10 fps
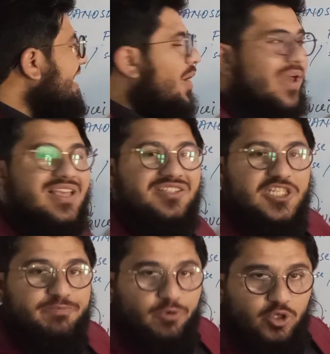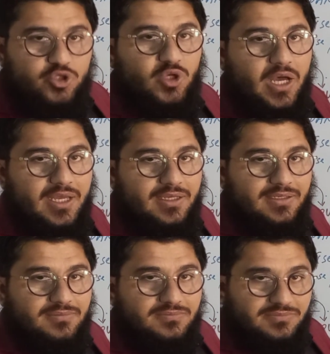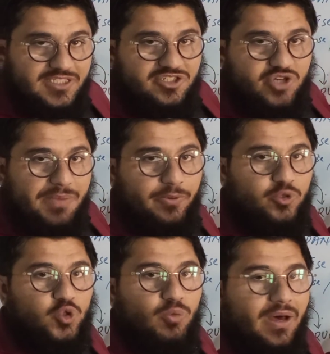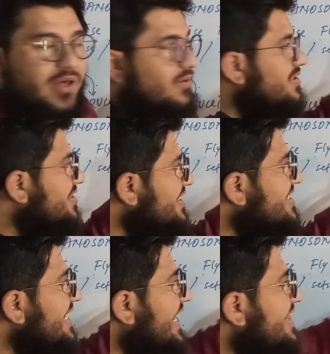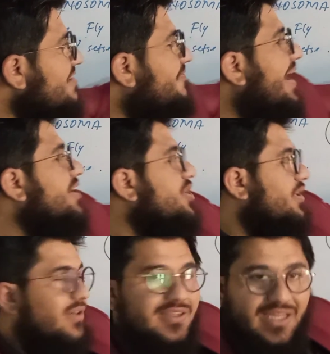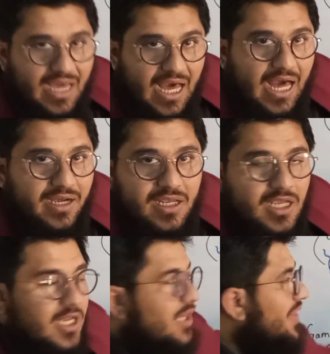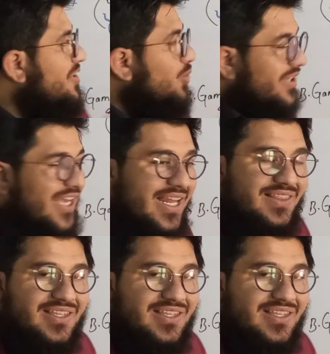Now, as this protozoa, this trypanosoma, sits in the vector, in the car that will carry